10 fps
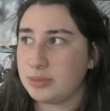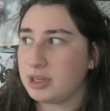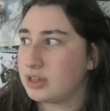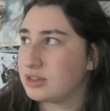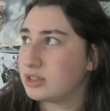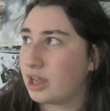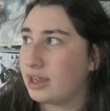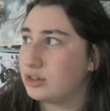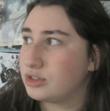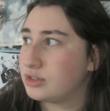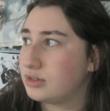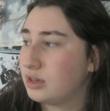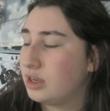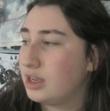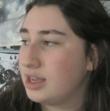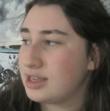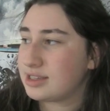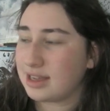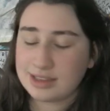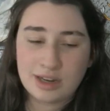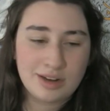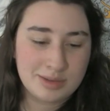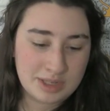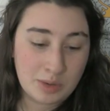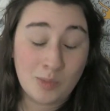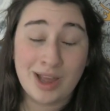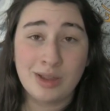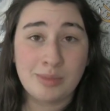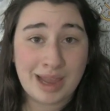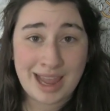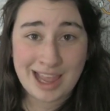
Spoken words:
because I just sat there and I was like, well, my